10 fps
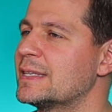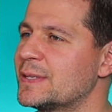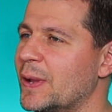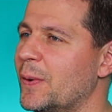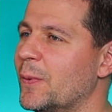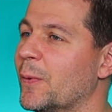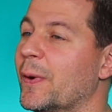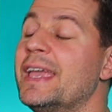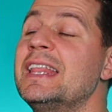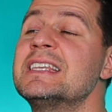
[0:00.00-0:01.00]
So,
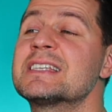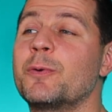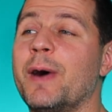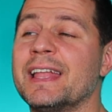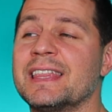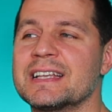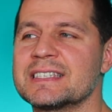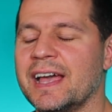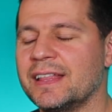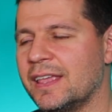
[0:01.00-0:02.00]
it is quite
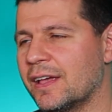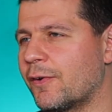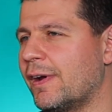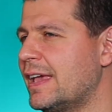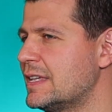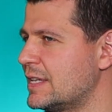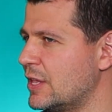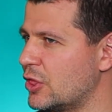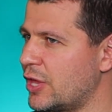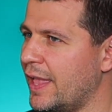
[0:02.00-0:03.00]
exciting release
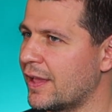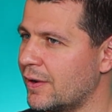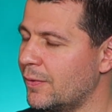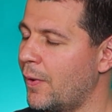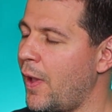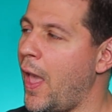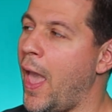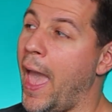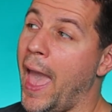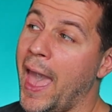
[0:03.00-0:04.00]
in general
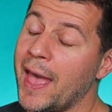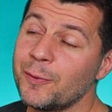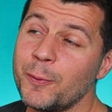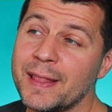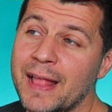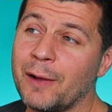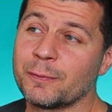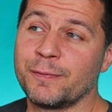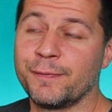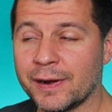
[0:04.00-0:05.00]
and
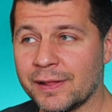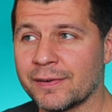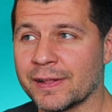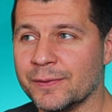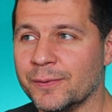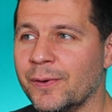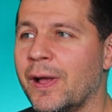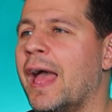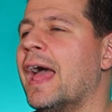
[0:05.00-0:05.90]
without further ado,